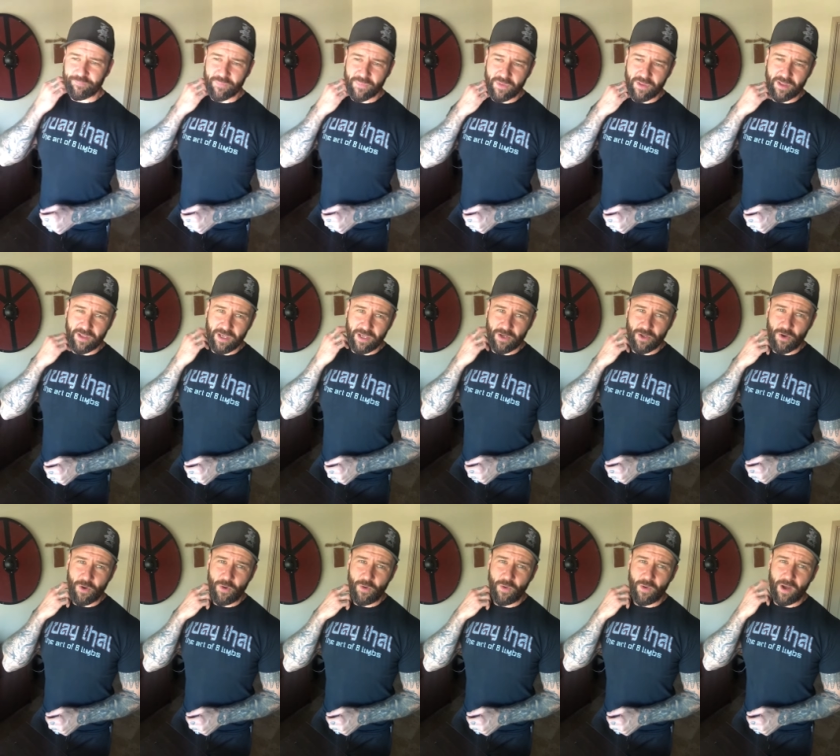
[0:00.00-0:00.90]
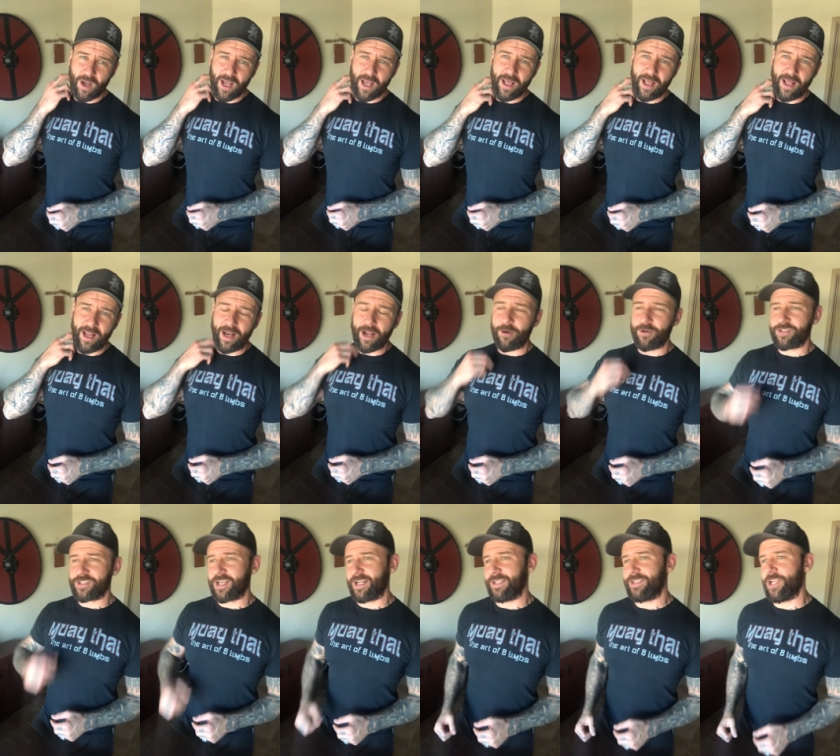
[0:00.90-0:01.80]
you know, and I always
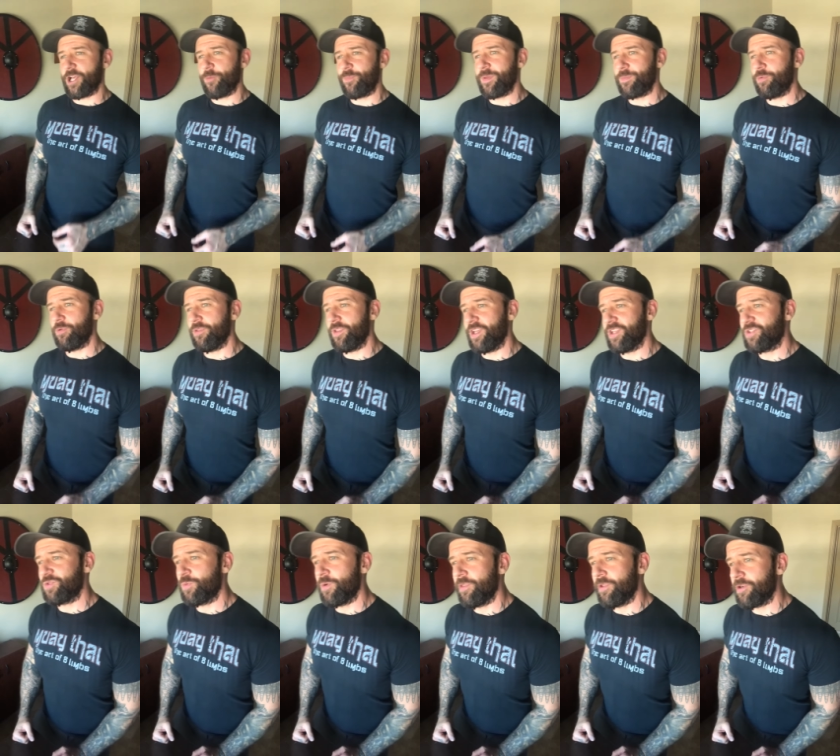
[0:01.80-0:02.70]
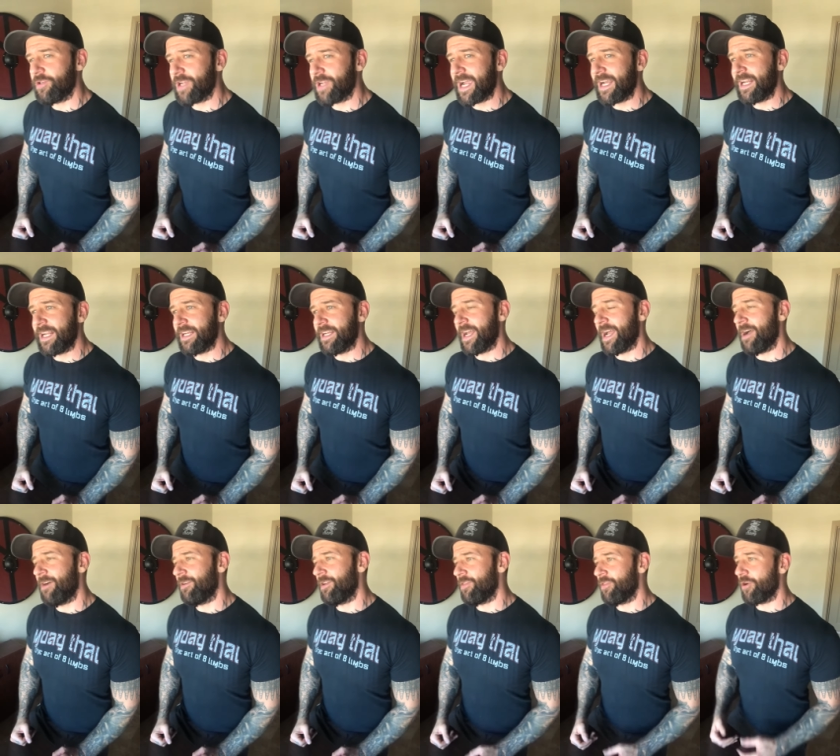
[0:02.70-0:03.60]
kind of tell people this when they're dieting
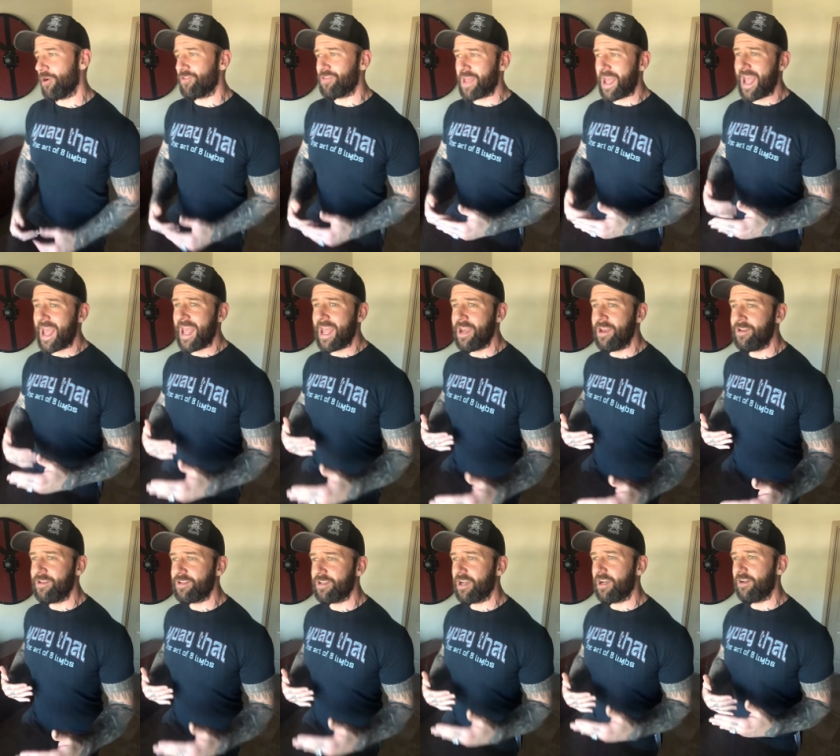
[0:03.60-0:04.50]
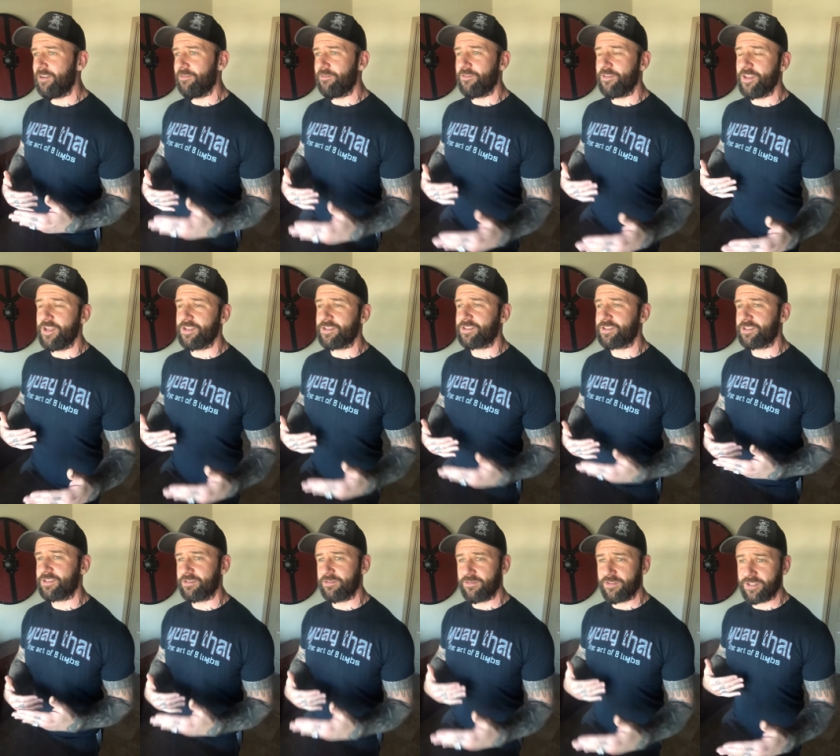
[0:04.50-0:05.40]
down and they're at the end of
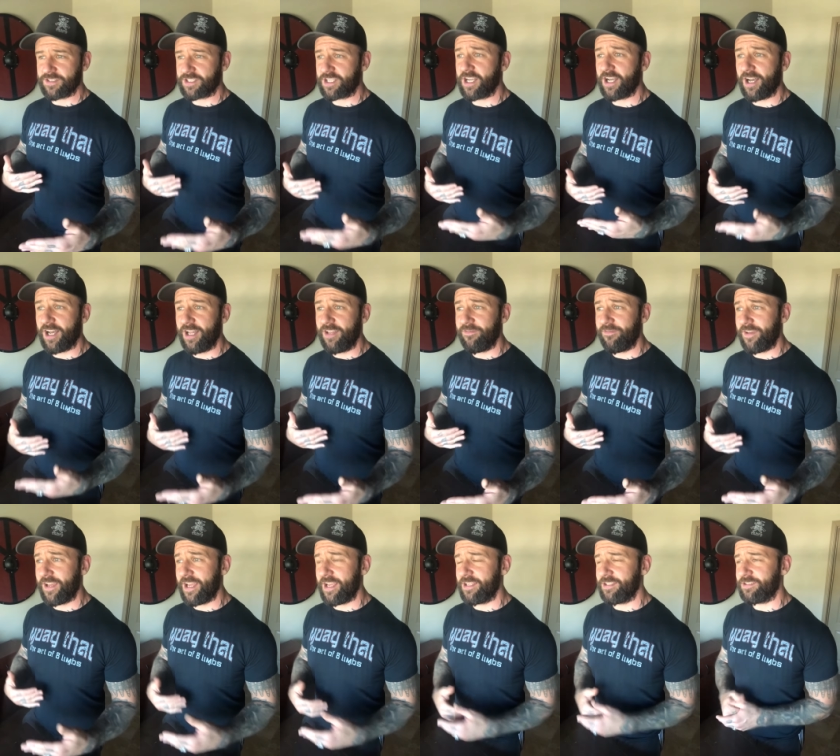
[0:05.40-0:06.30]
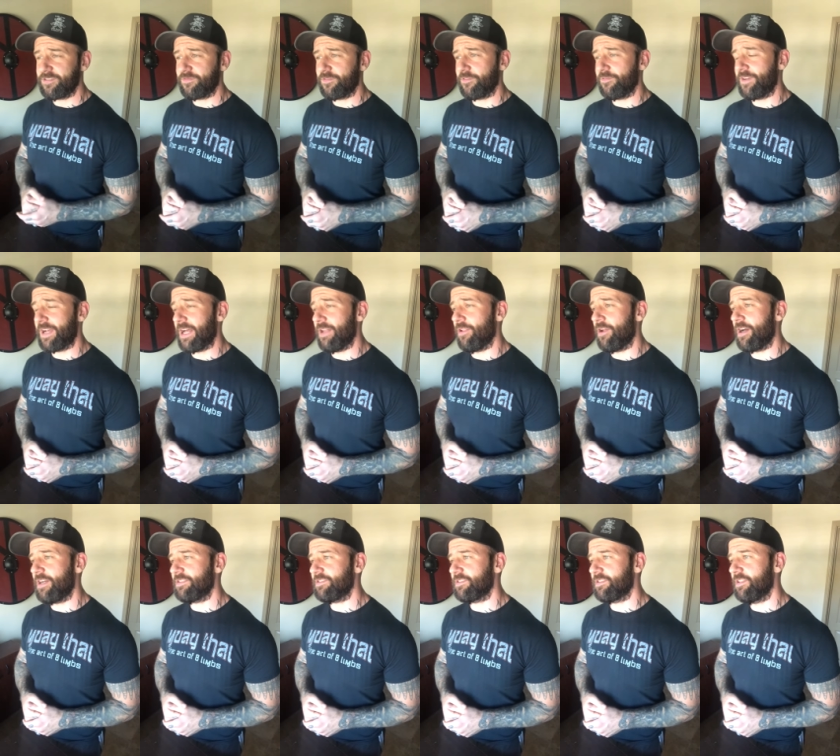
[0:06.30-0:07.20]
this, this cut phase for fat
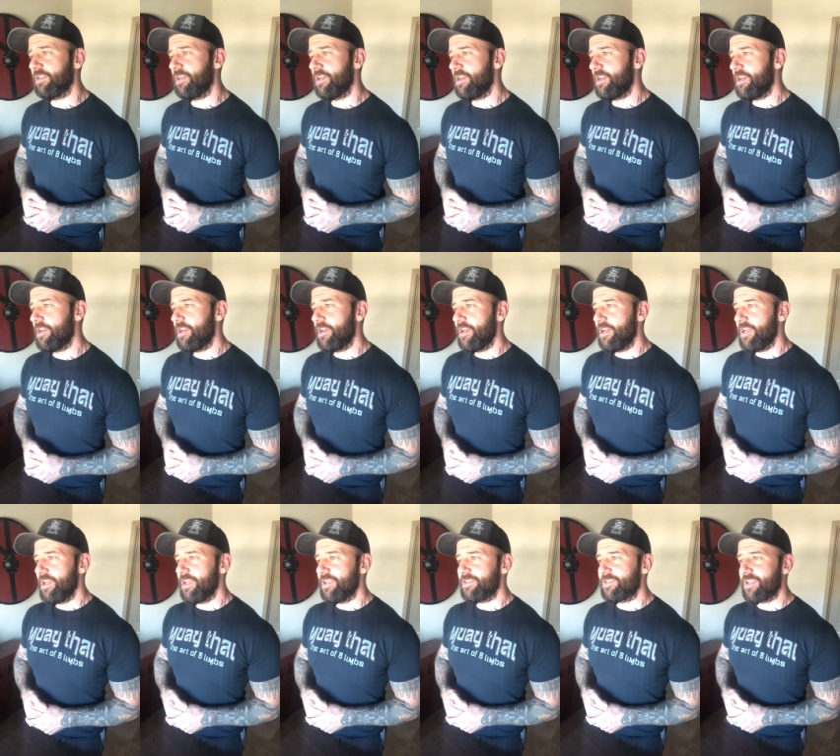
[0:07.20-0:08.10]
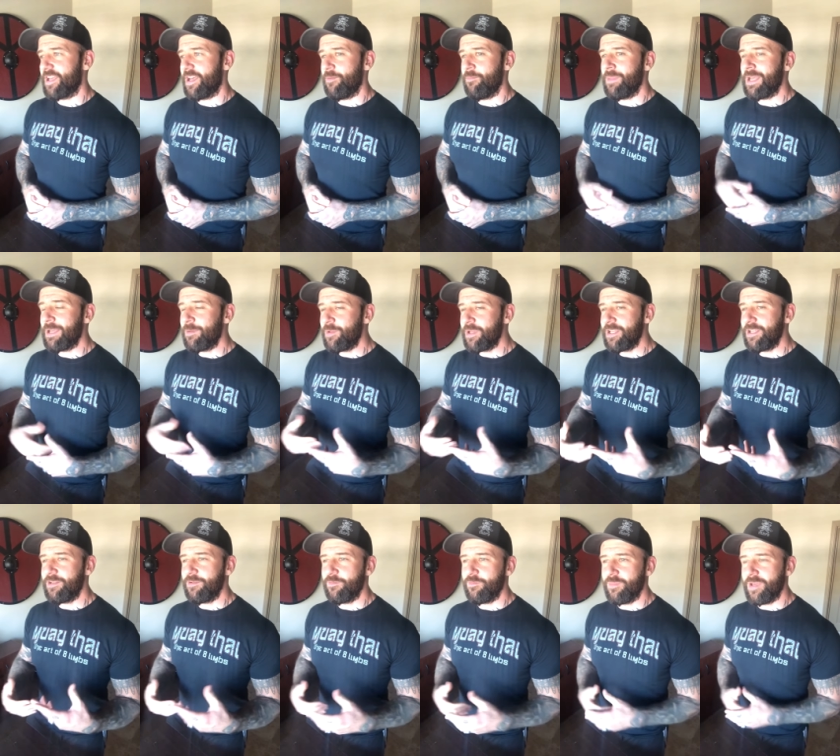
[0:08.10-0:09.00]
loss is that
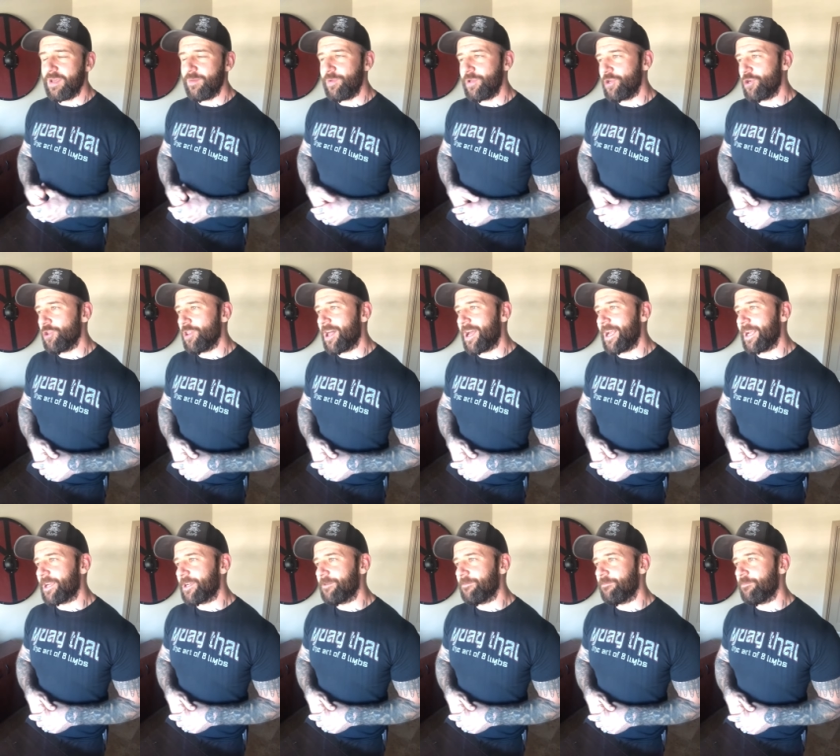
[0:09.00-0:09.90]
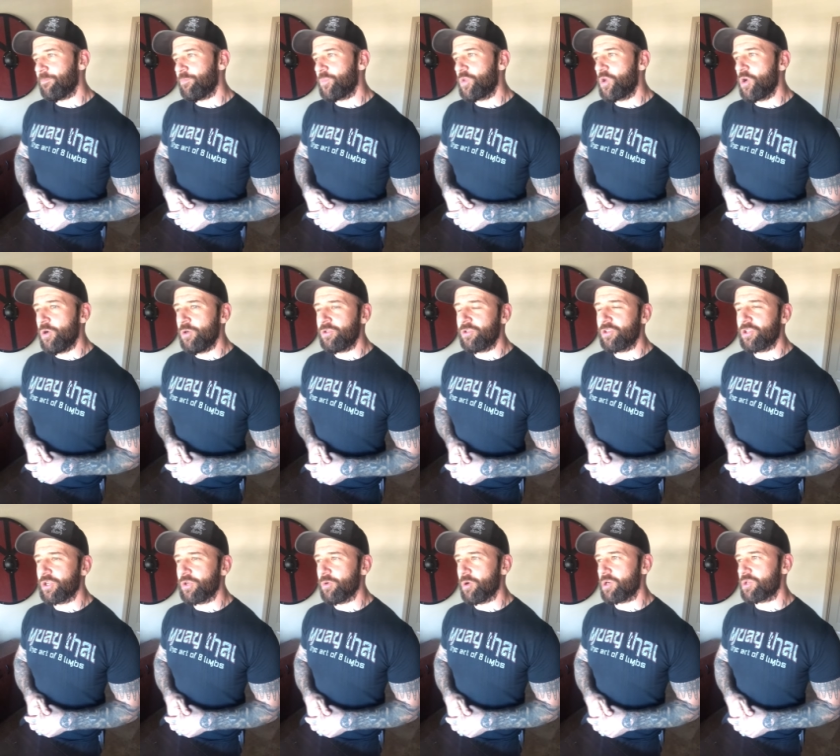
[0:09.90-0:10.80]
maybe, maybe you're like going to the
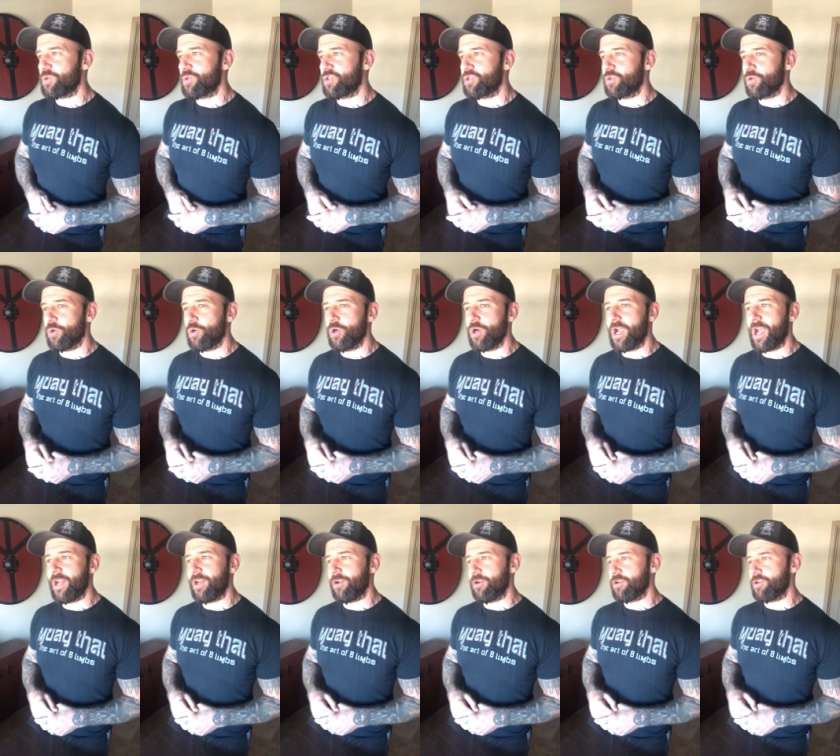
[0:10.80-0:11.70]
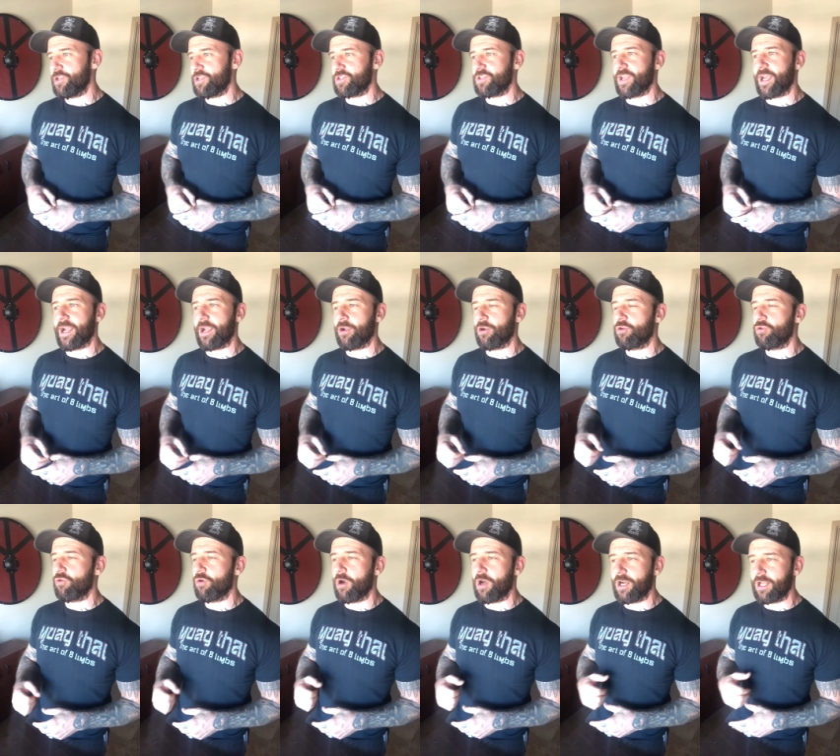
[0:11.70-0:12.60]
grocery store and you're just like
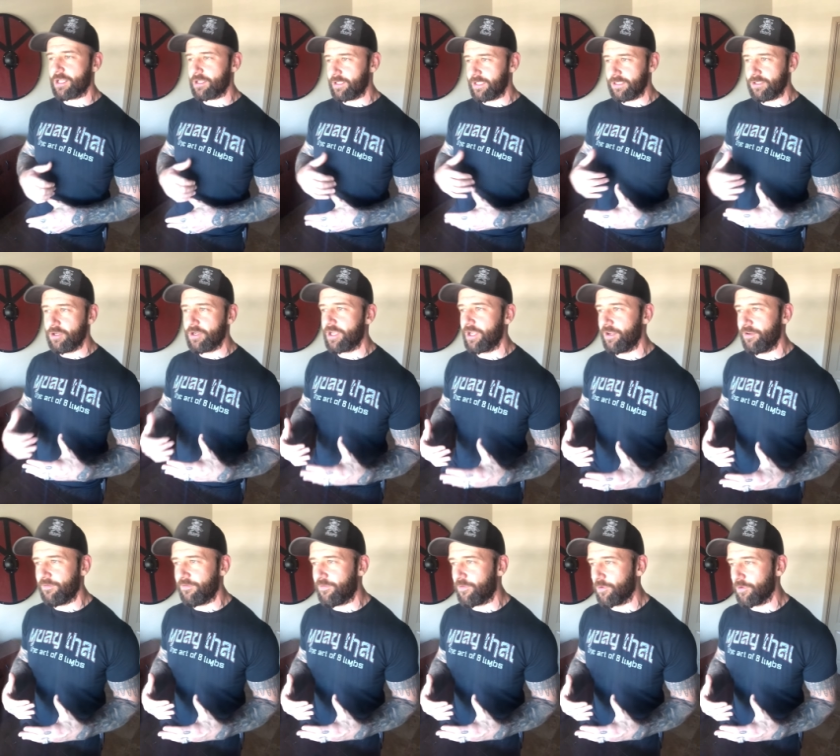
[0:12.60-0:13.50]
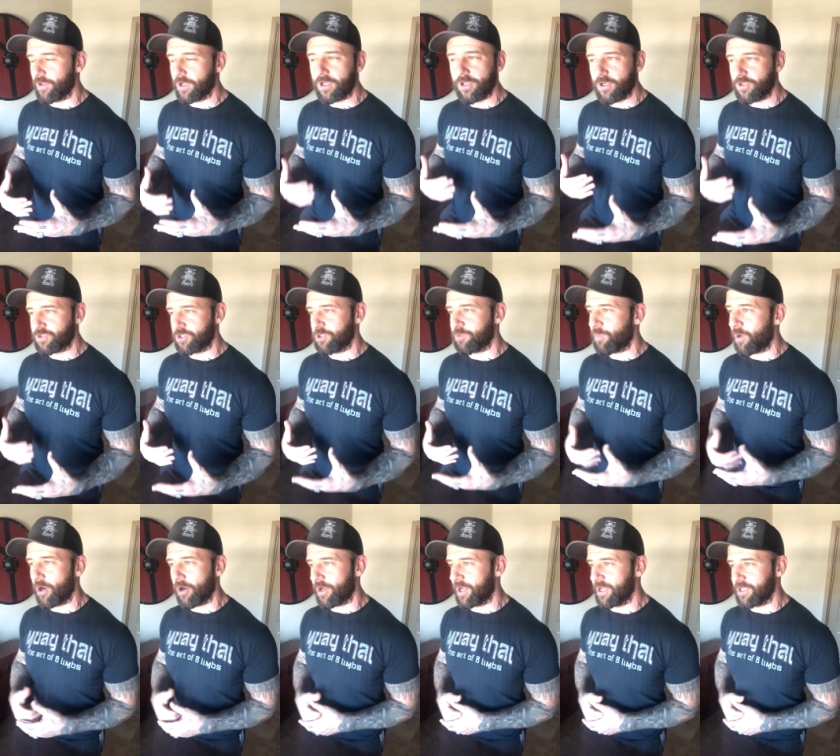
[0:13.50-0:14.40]
chronically looking for the closest
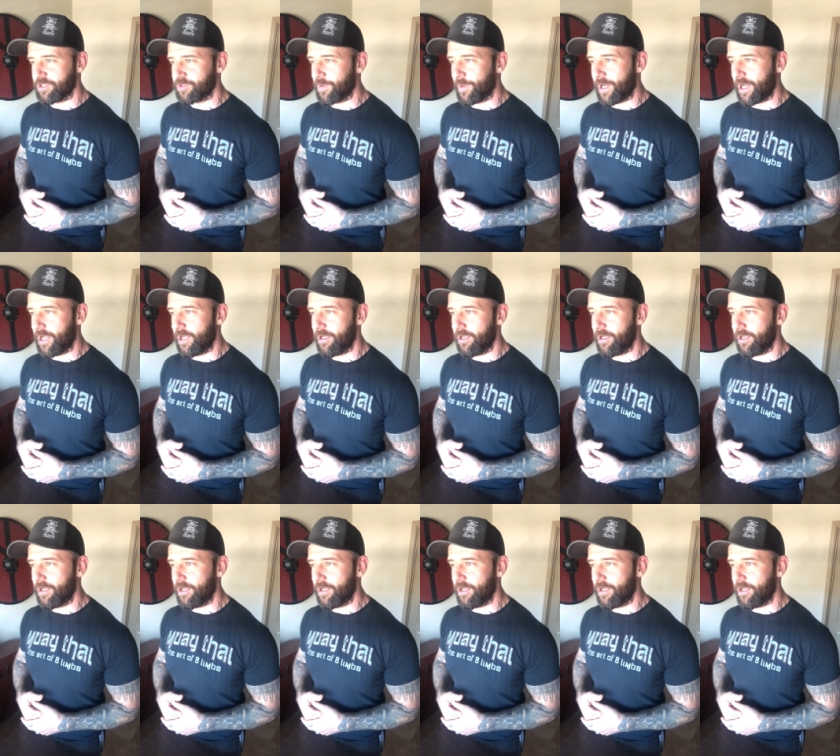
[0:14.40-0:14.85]
parking spot